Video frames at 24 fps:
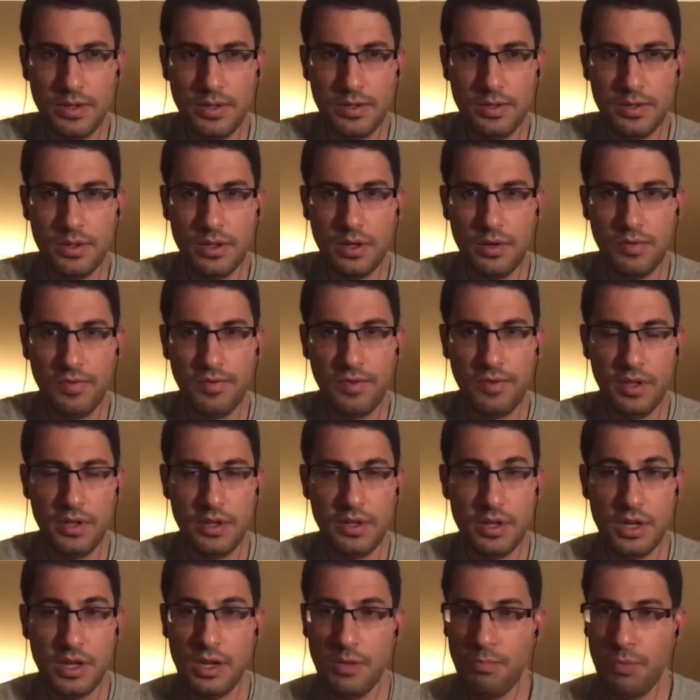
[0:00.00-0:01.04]
And so for the
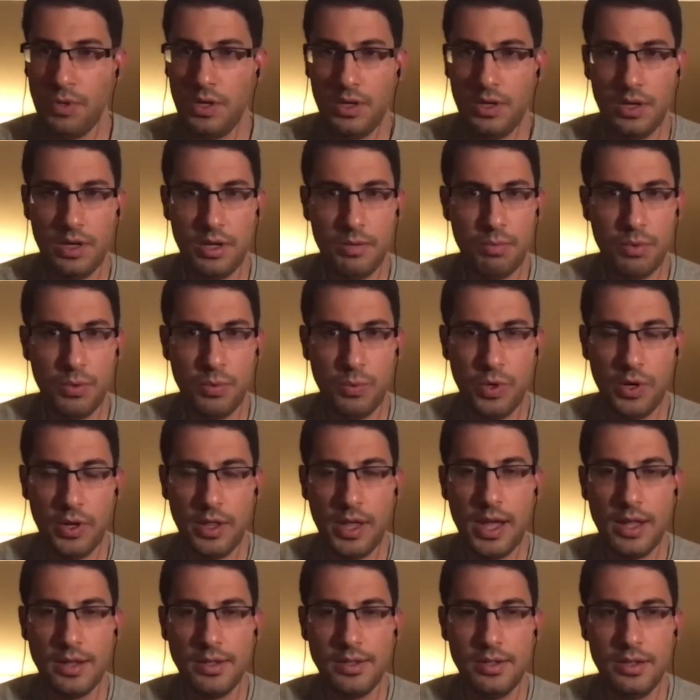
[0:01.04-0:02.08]
championship and where
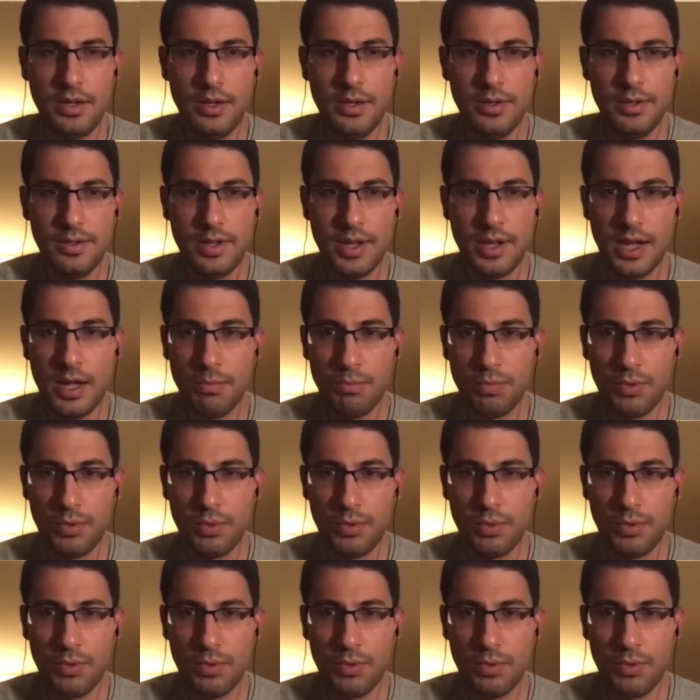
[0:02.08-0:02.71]
that series is at,